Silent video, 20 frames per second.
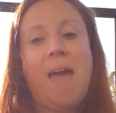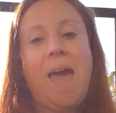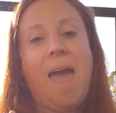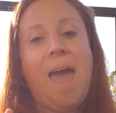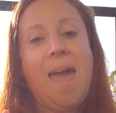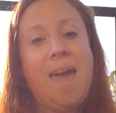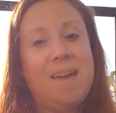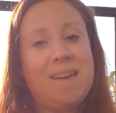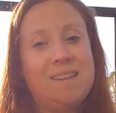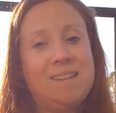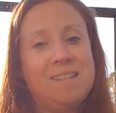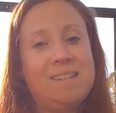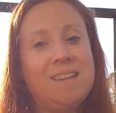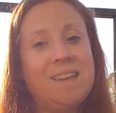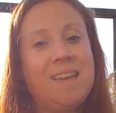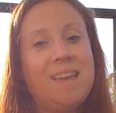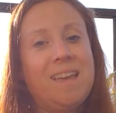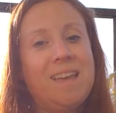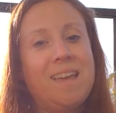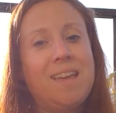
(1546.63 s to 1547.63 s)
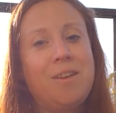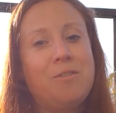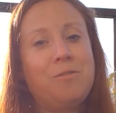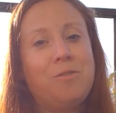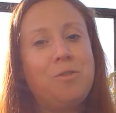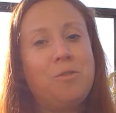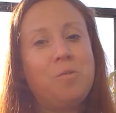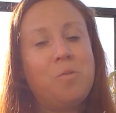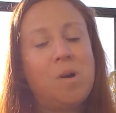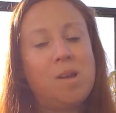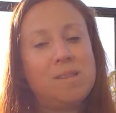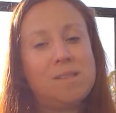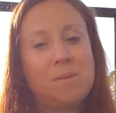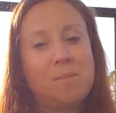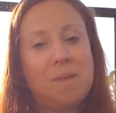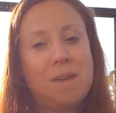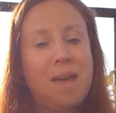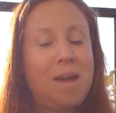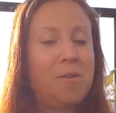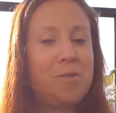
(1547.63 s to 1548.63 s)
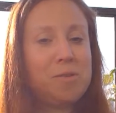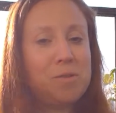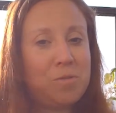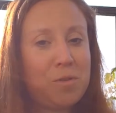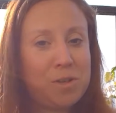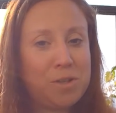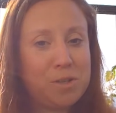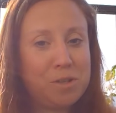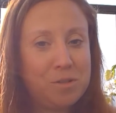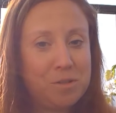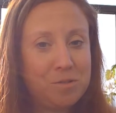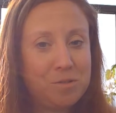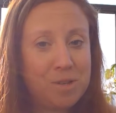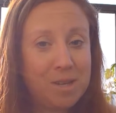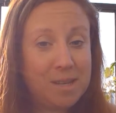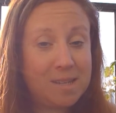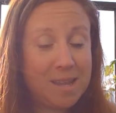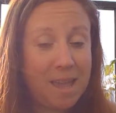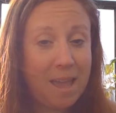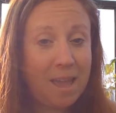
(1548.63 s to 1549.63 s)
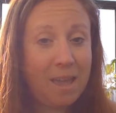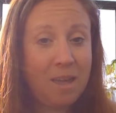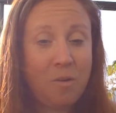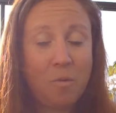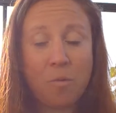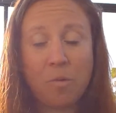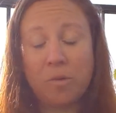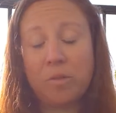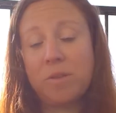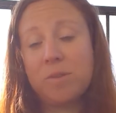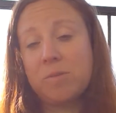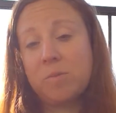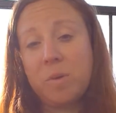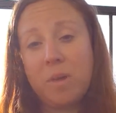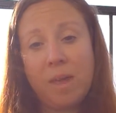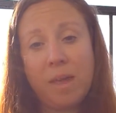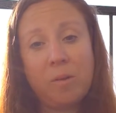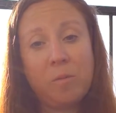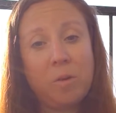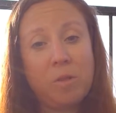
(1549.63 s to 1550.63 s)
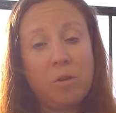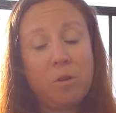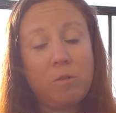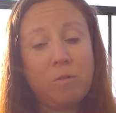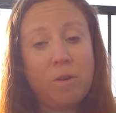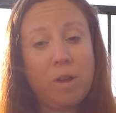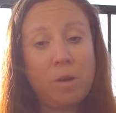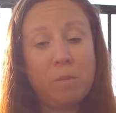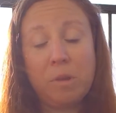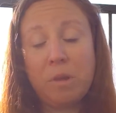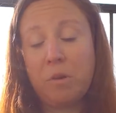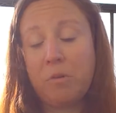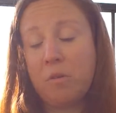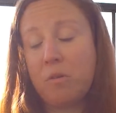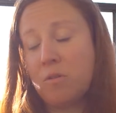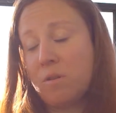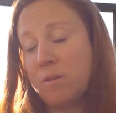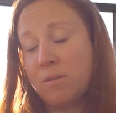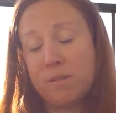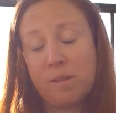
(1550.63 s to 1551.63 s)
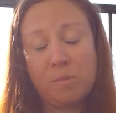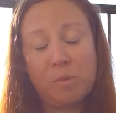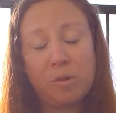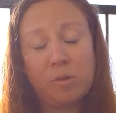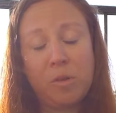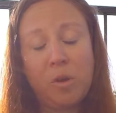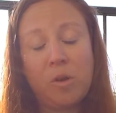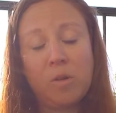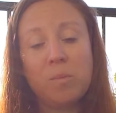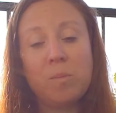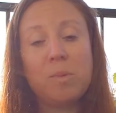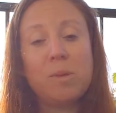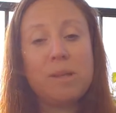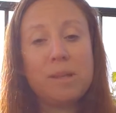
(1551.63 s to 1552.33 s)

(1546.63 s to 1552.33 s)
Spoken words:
And if you want something else fun to do today or this weekend with your family or all summer long,